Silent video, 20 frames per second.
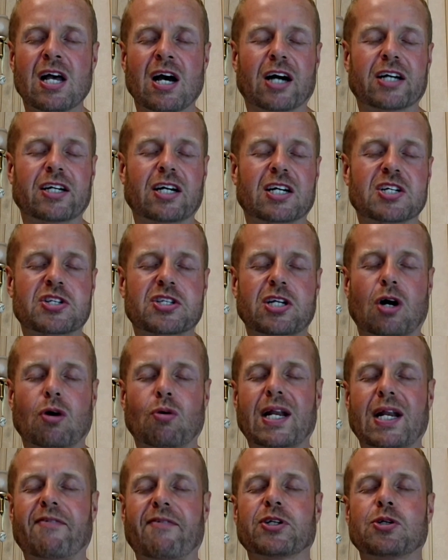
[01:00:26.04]
And on a soul
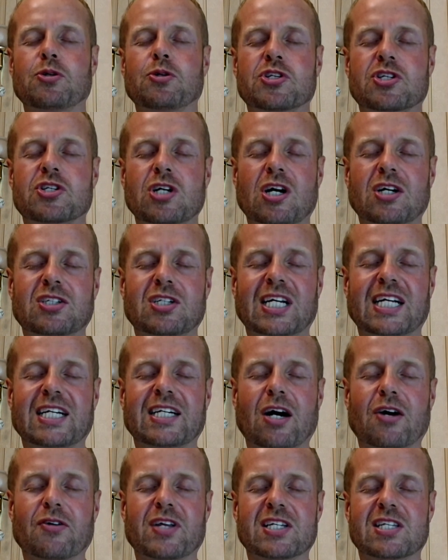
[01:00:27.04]
level, you certainly
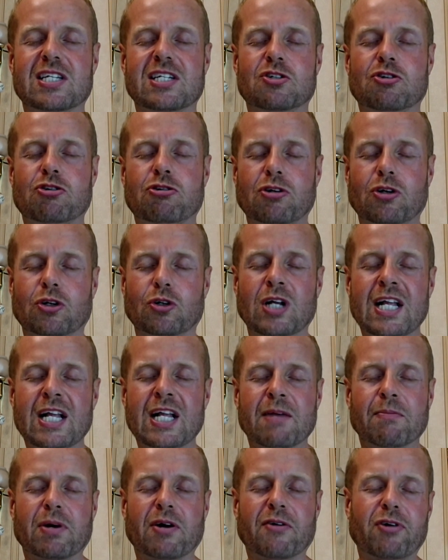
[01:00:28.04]
know this is true.
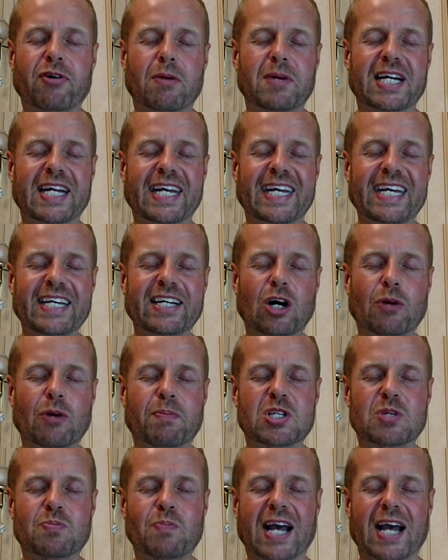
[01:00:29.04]
But from an ego
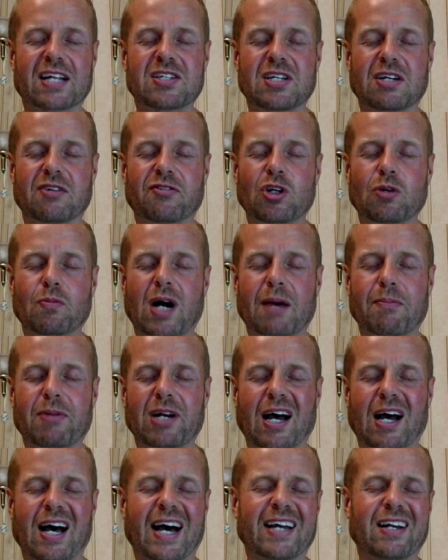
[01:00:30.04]
perspective, you might be
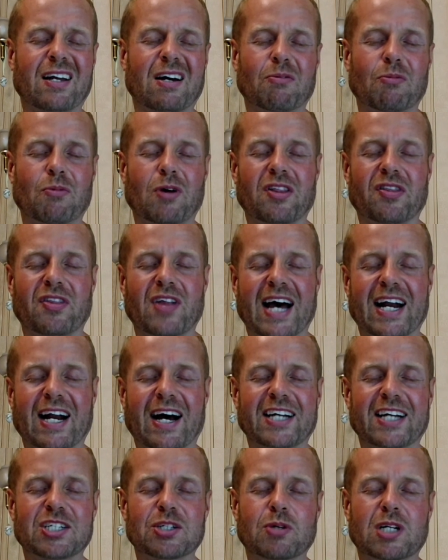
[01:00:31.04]
like, I don't want that.
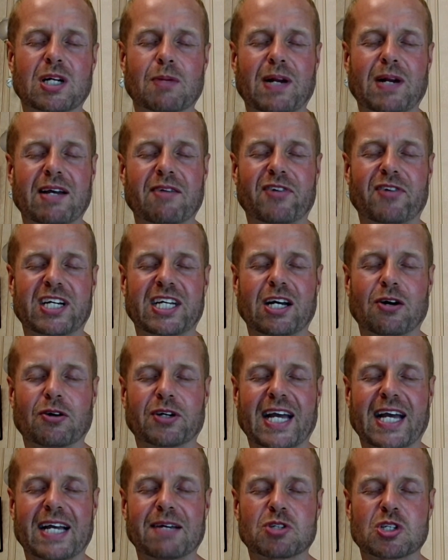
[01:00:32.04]
I just want to play video
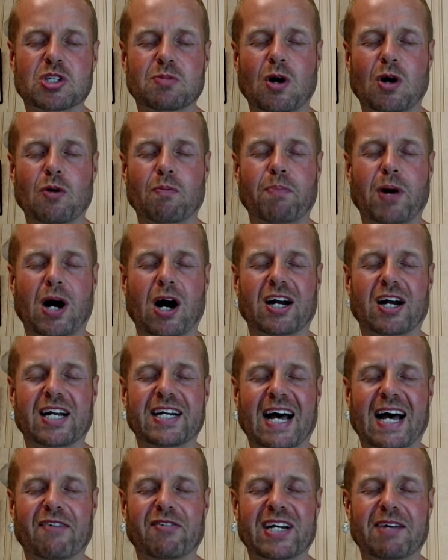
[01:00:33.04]
games, smoke pot,
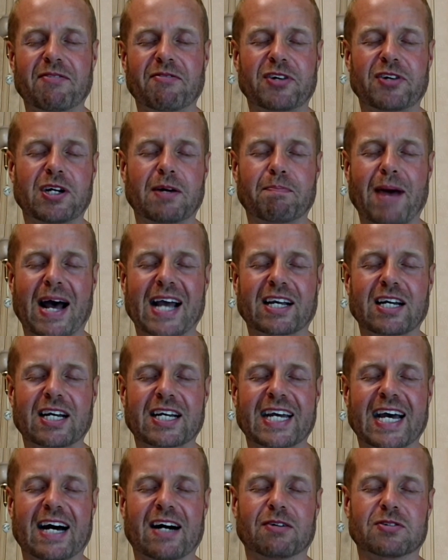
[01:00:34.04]
and have an infinite bank
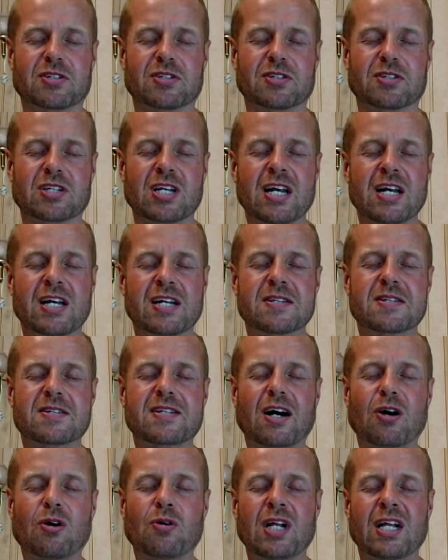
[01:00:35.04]
account.
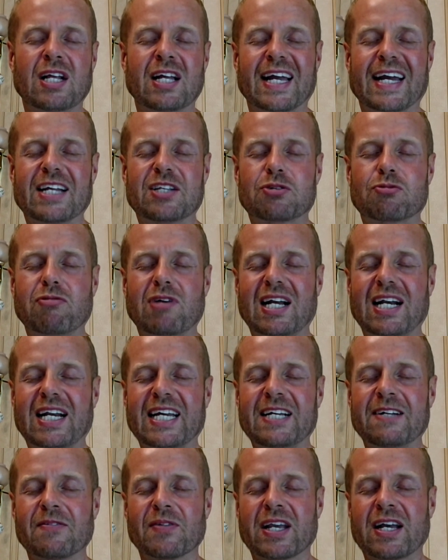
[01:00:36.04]
So it's
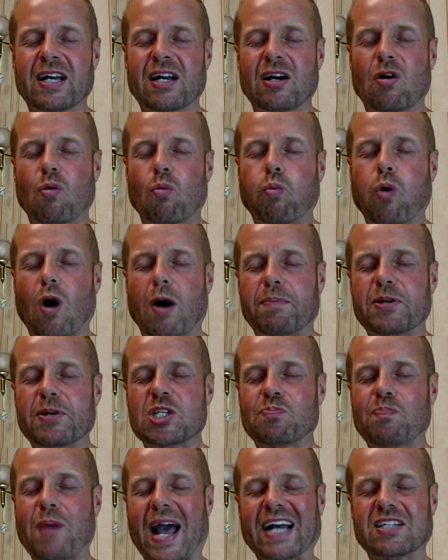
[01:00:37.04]
really what
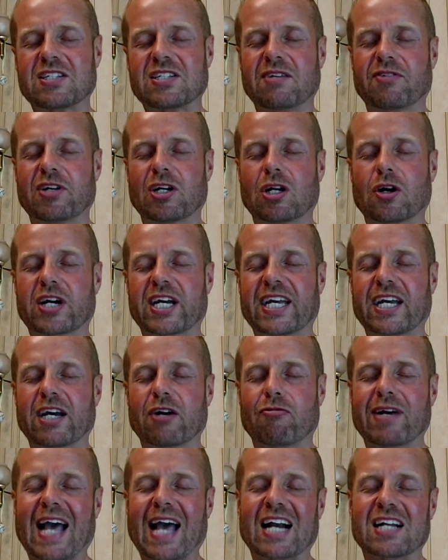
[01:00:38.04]
perspective you're looking
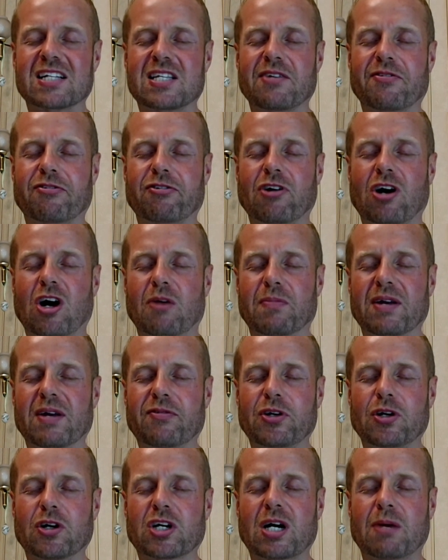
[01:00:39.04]
at reality from.
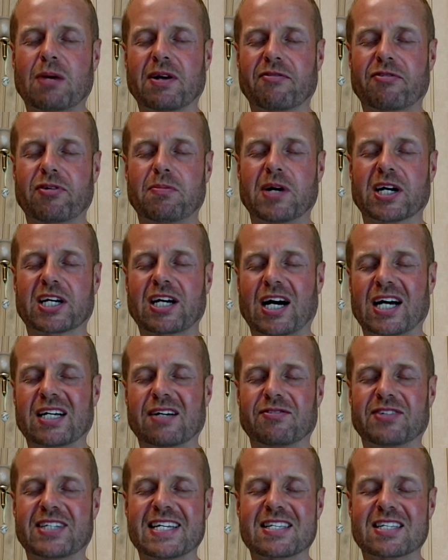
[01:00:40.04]
If you're coming from a
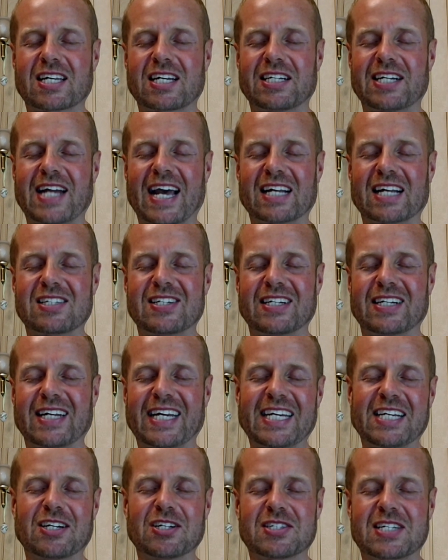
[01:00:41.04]
kind of disconnected,
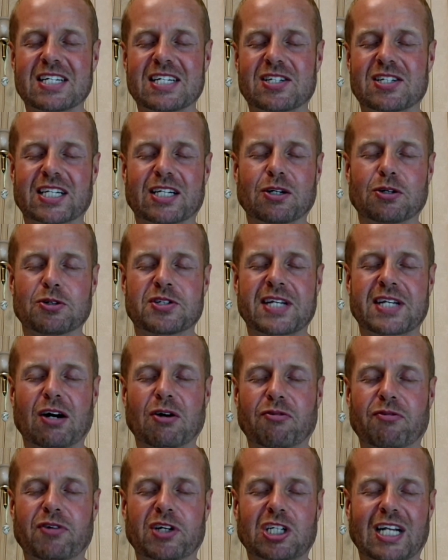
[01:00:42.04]
egotistical,
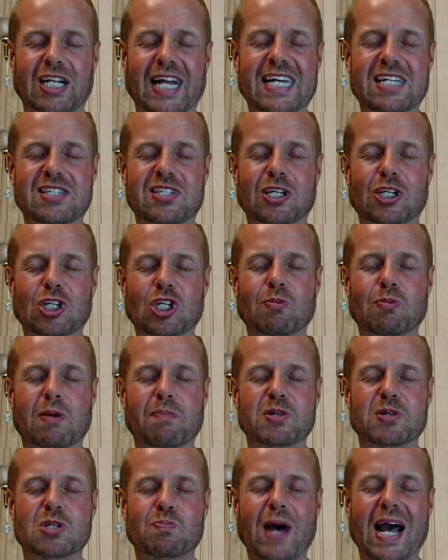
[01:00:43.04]
selfish, lazy
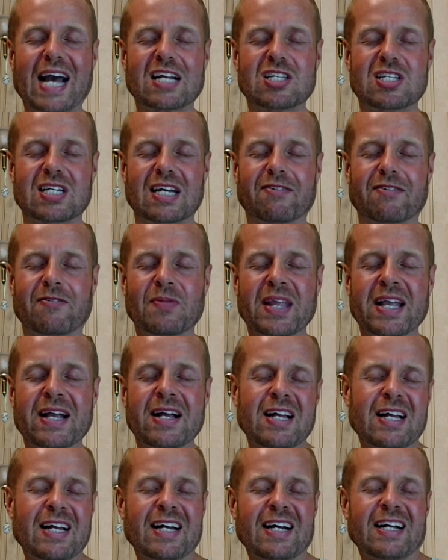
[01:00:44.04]
human perspective,
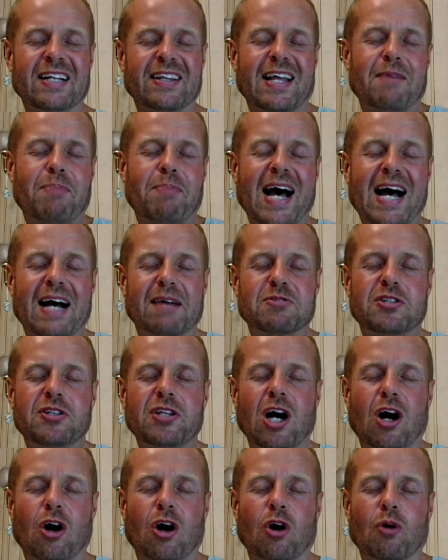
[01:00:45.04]
then perhaps
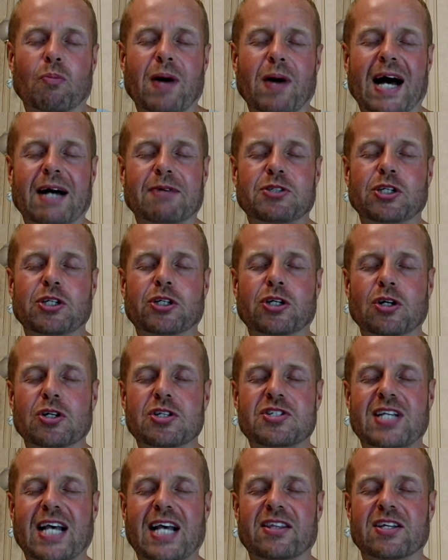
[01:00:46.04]
no. Perhaps you could
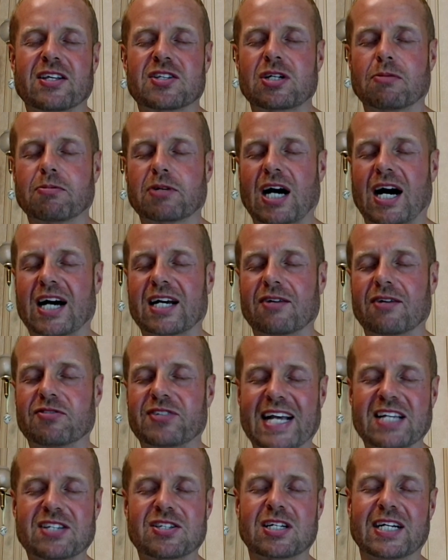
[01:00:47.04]
say there's some kind of
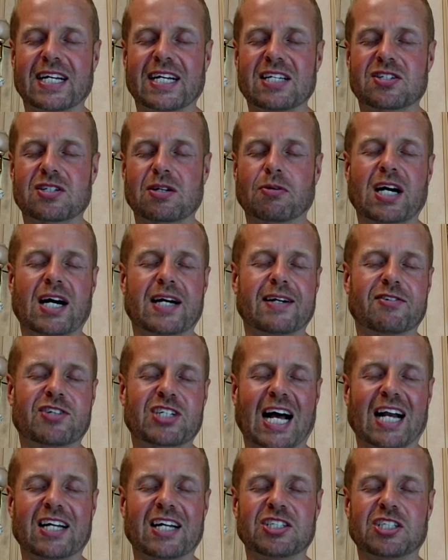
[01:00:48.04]
destinies, some kind of
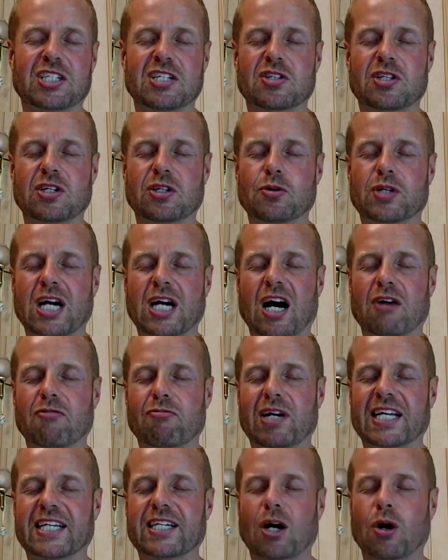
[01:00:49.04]
challenges that you can't
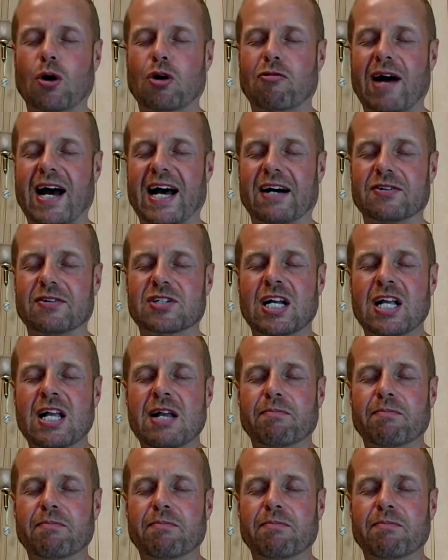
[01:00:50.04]
really go around.